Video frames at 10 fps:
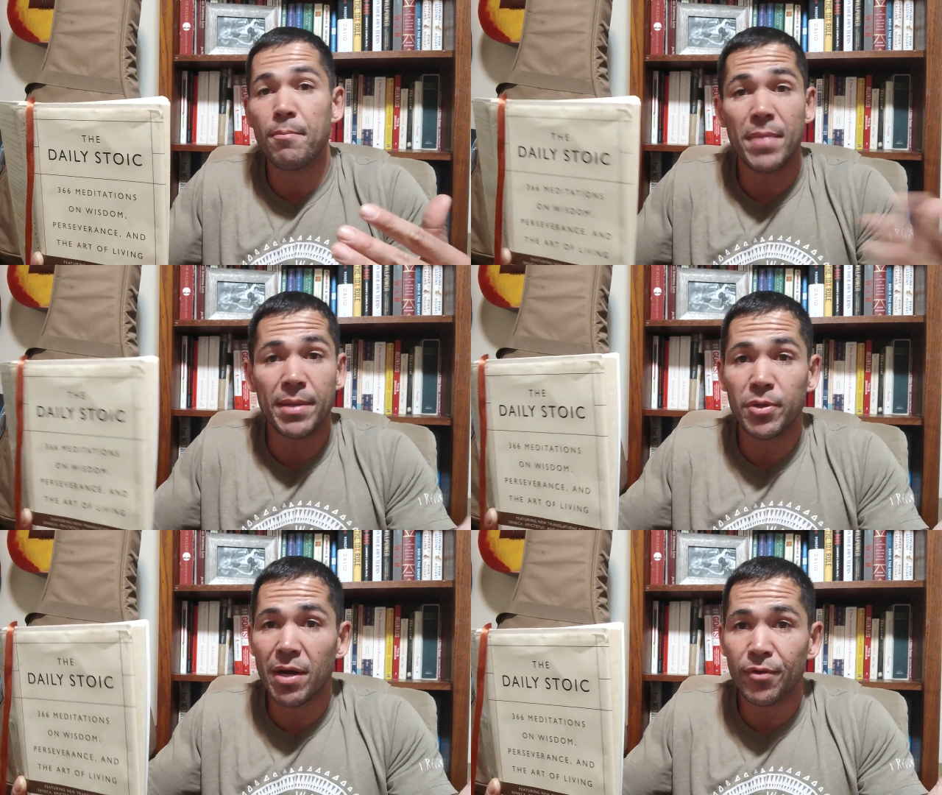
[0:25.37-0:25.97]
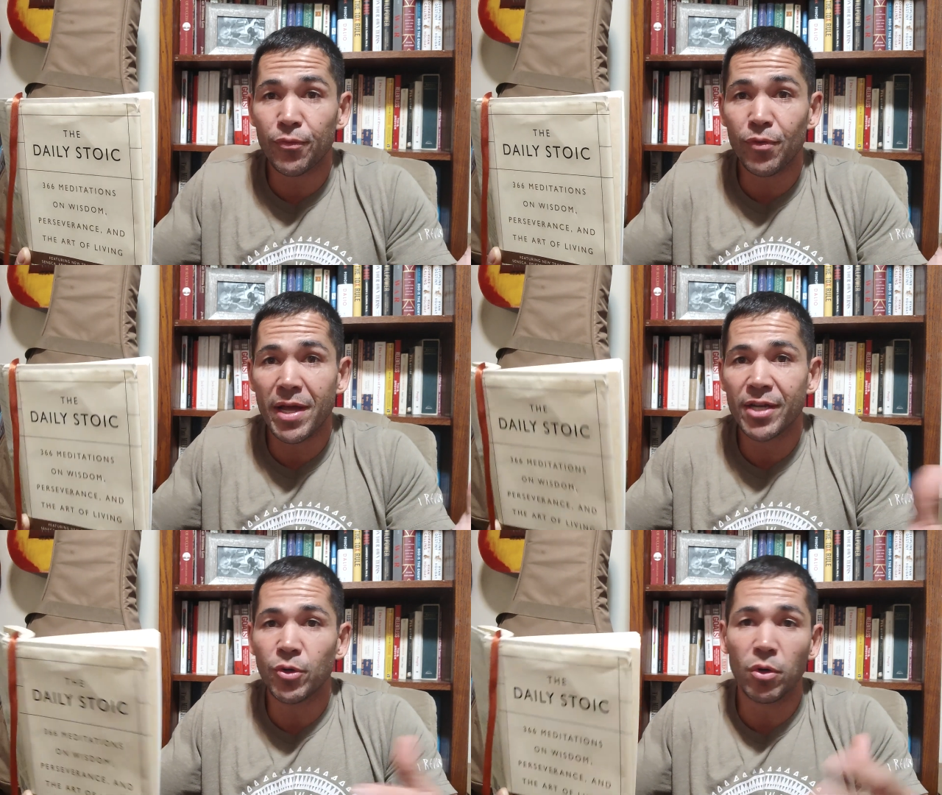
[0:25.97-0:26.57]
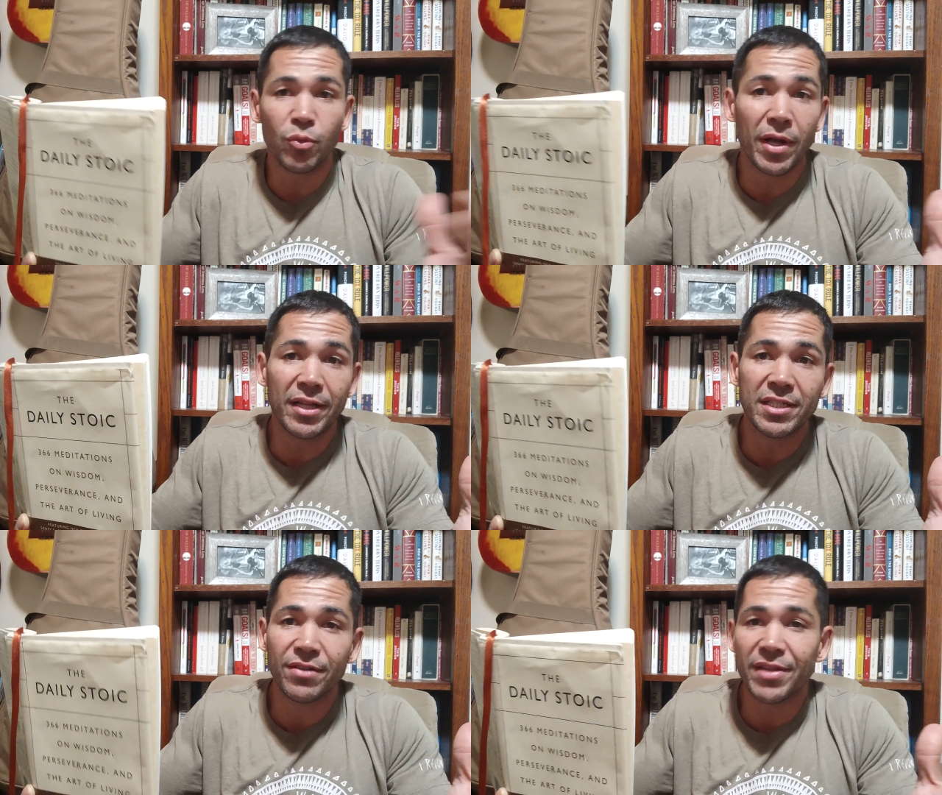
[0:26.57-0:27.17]
maybe you have a friend or a
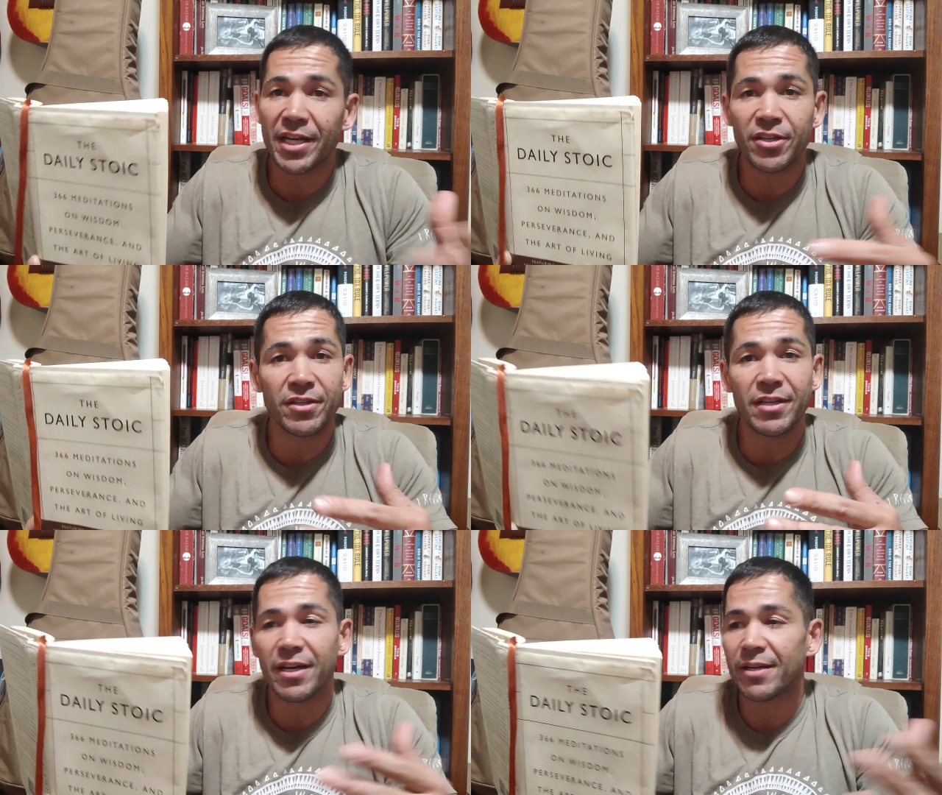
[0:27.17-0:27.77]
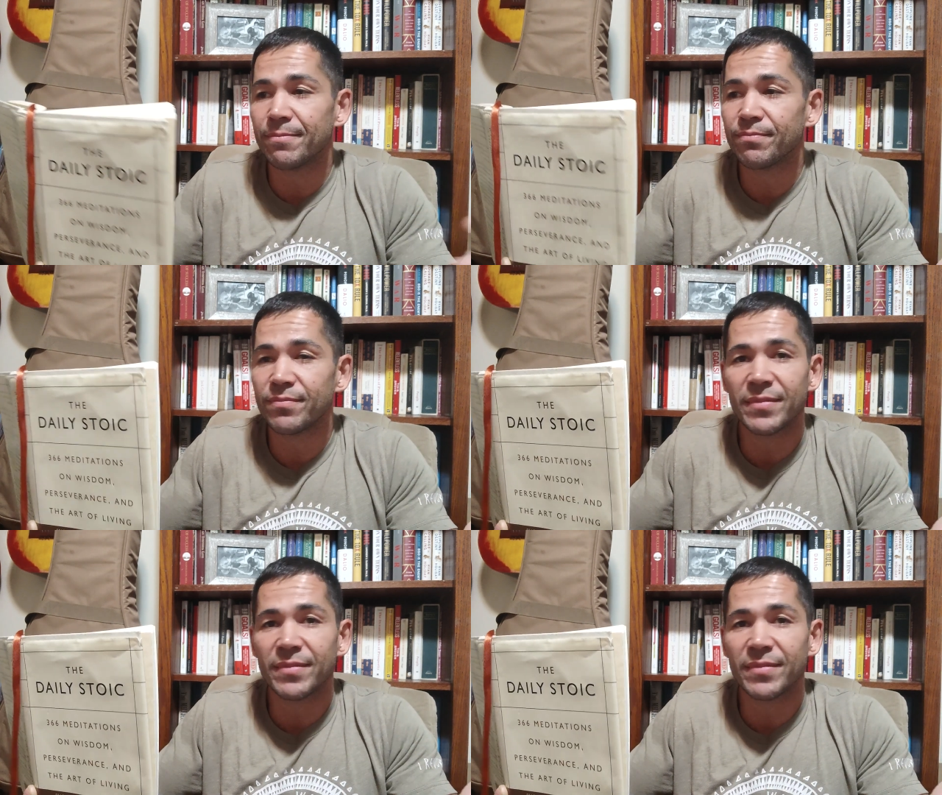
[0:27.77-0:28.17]
relative that could, uh,